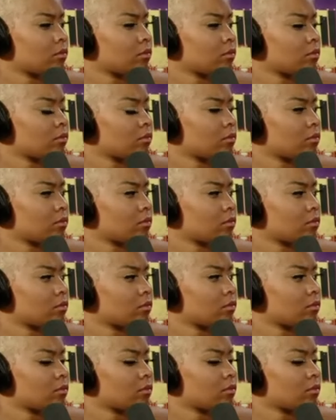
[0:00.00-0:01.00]

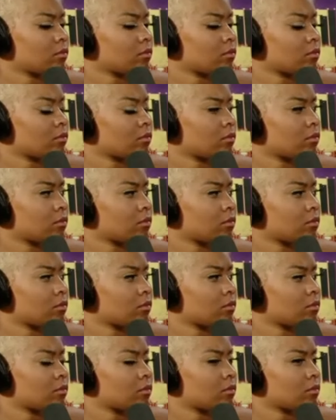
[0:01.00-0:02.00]

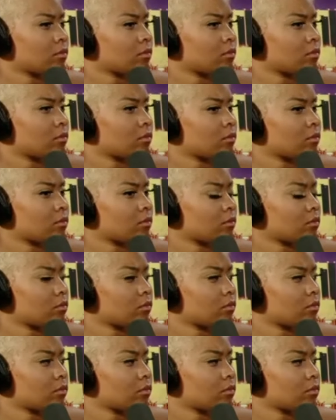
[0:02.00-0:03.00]
The person shown says nothing.